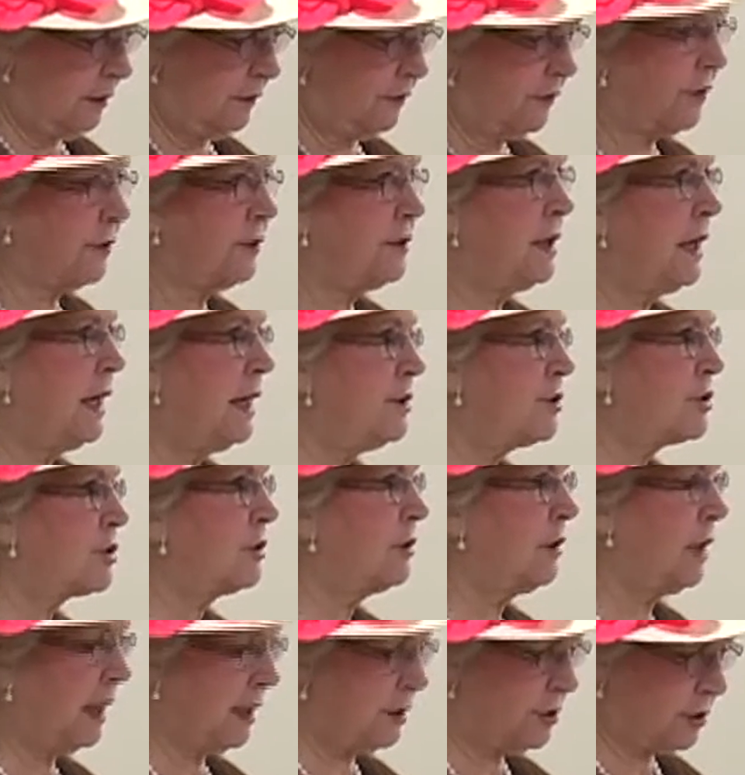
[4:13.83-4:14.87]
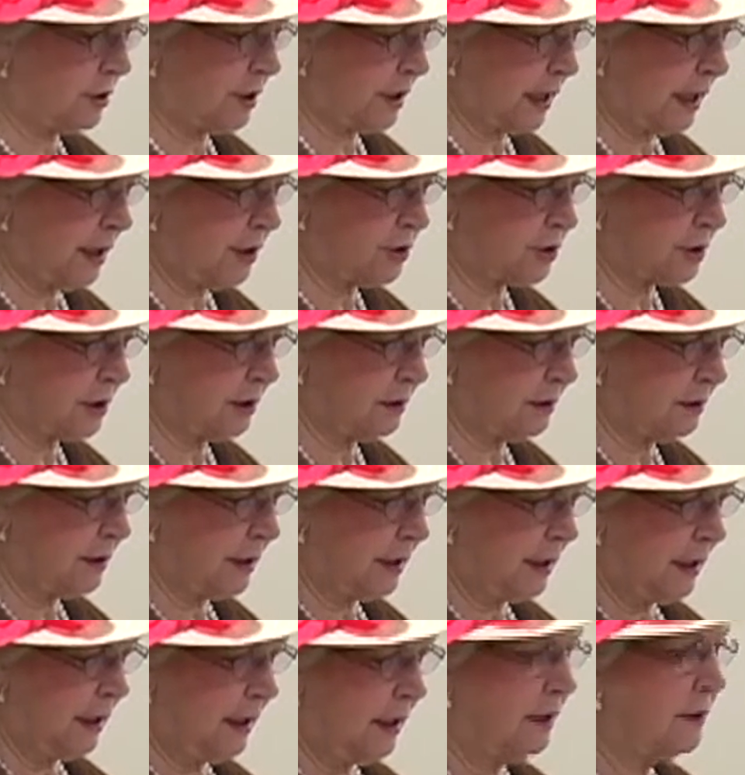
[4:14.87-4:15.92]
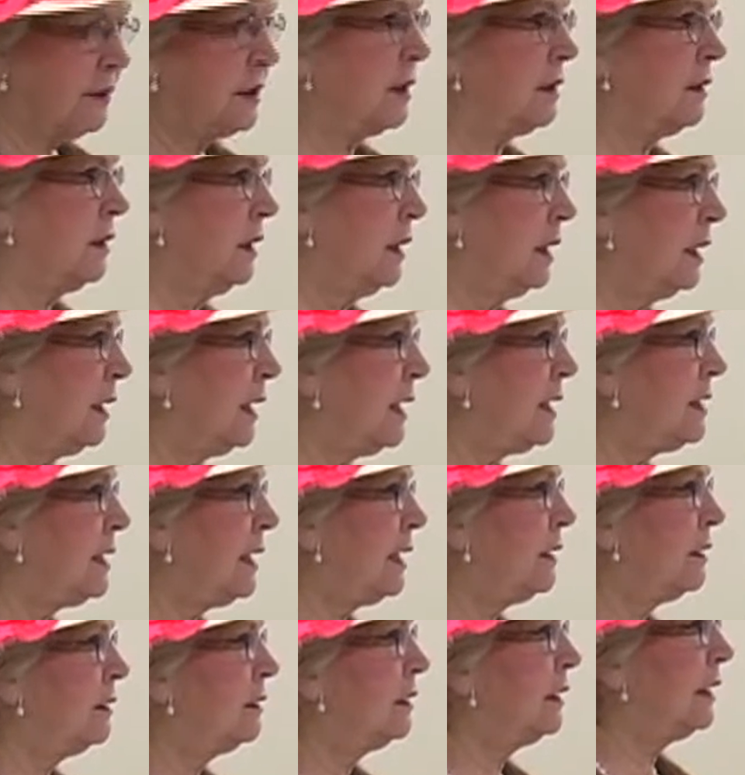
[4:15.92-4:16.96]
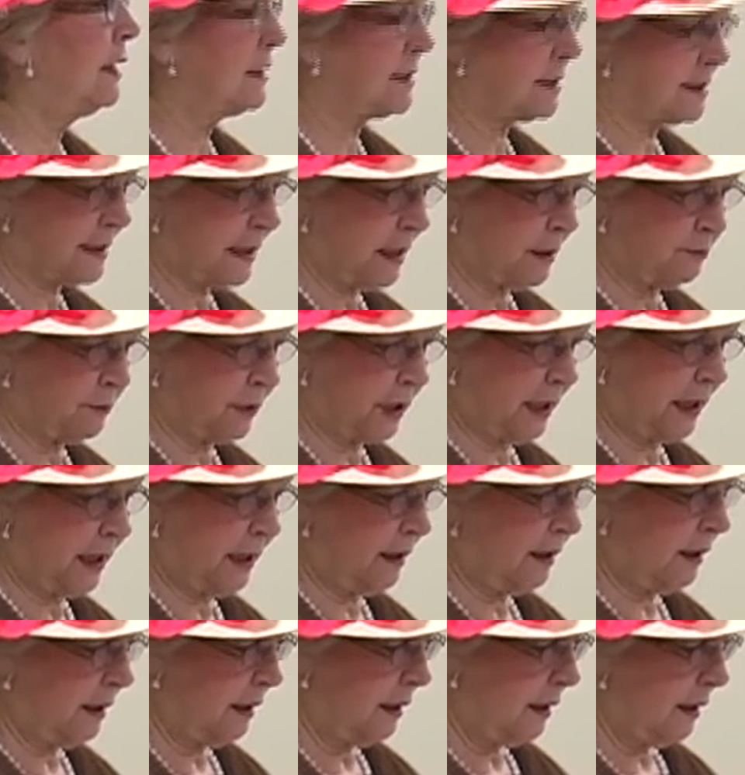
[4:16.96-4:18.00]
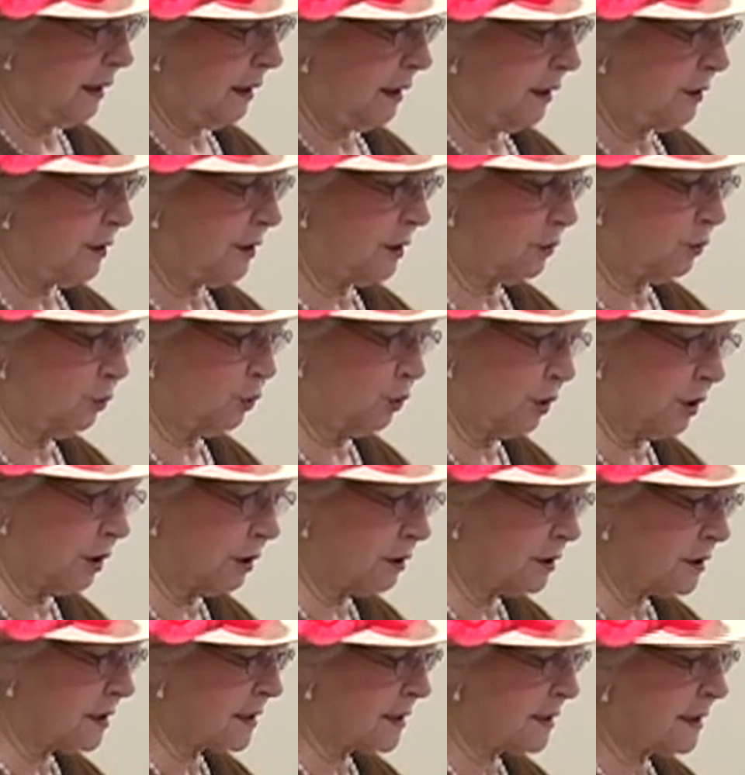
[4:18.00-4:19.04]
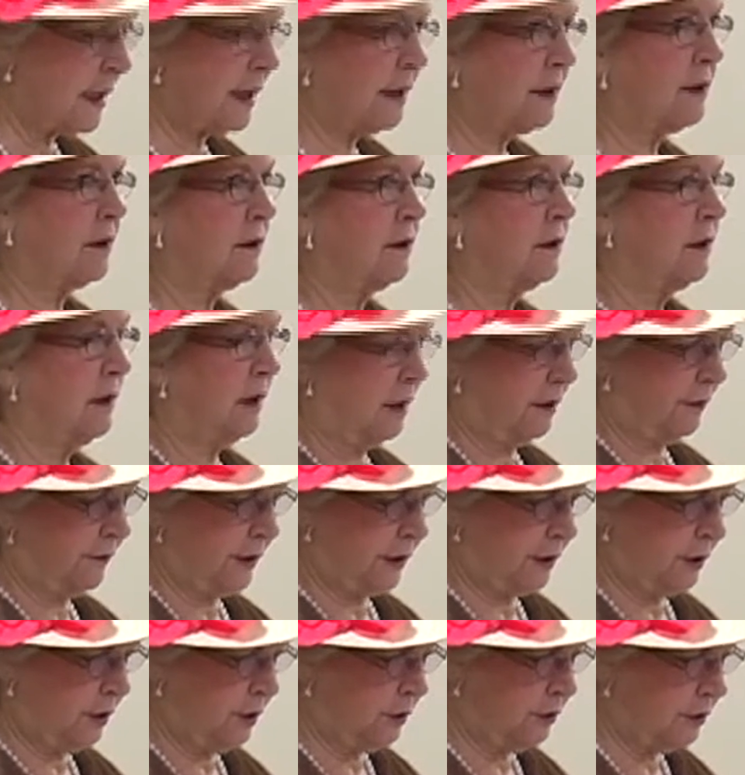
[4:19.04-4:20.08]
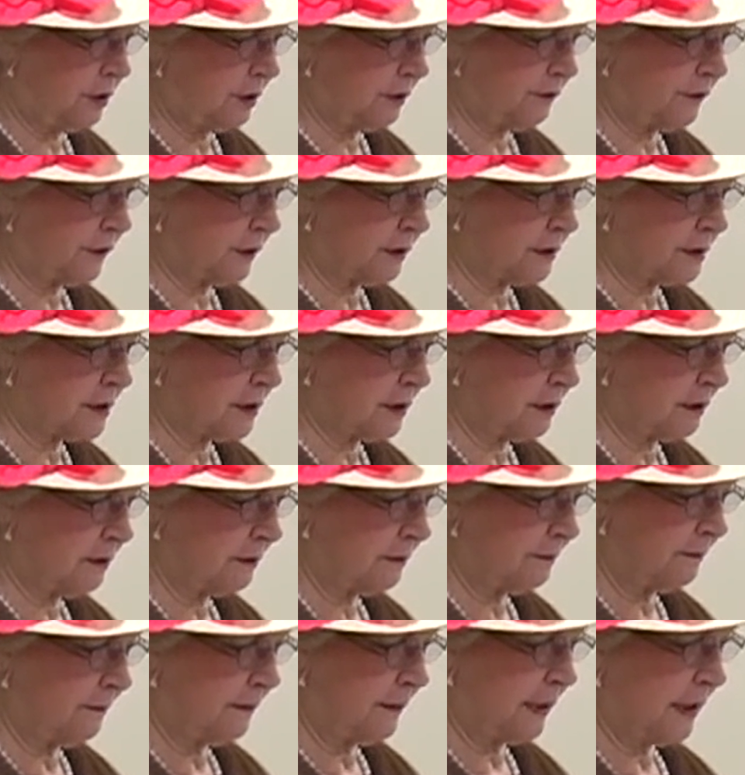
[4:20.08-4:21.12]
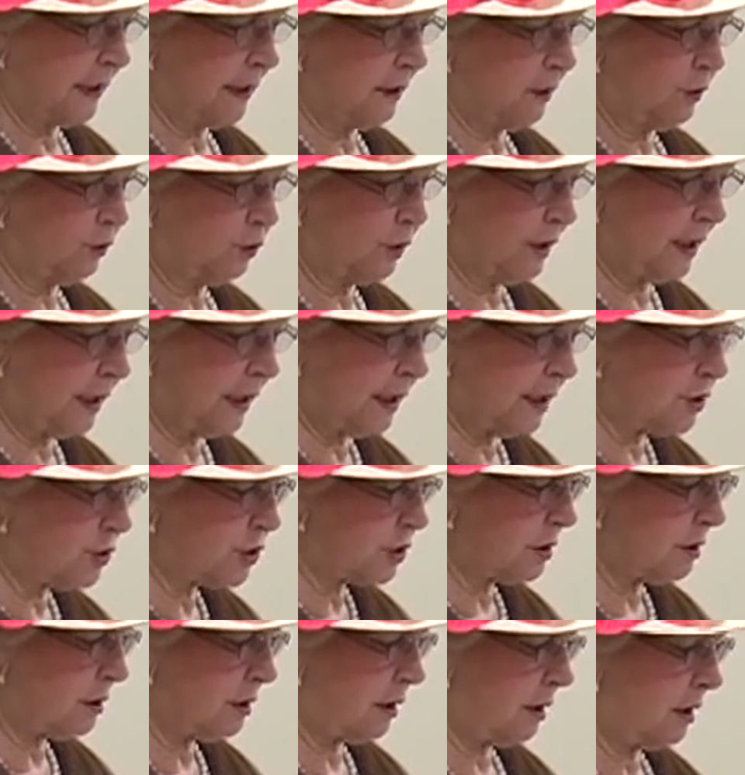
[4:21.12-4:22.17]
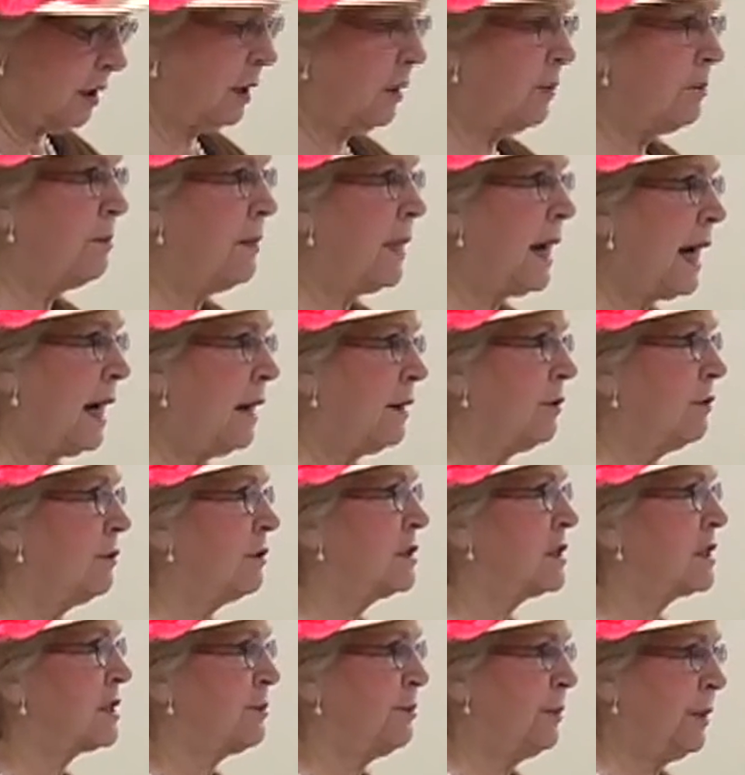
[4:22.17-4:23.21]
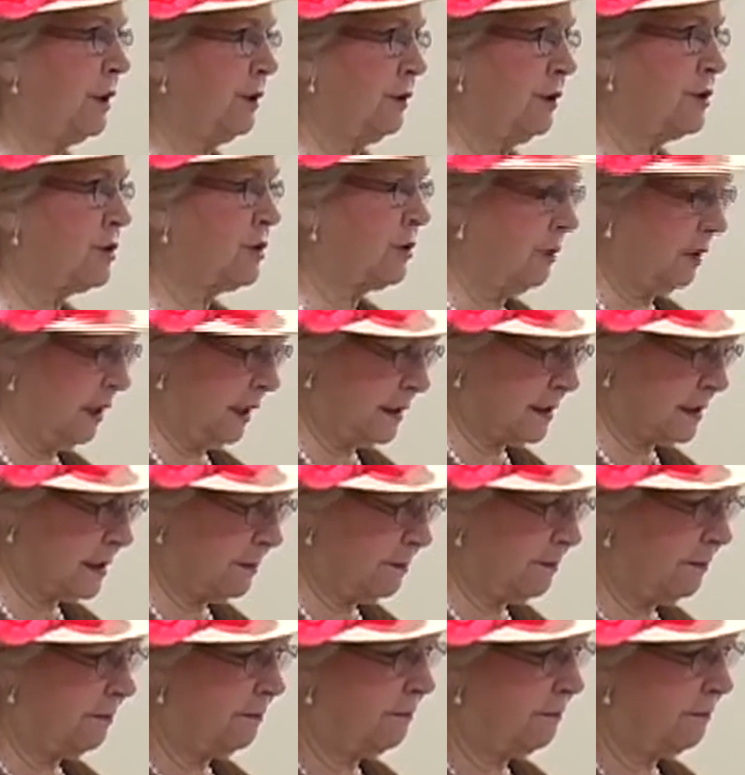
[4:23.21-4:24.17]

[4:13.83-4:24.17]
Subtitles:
for nature education, the Lilydale Assembly, the world center of the universal religion of modern spiritualism.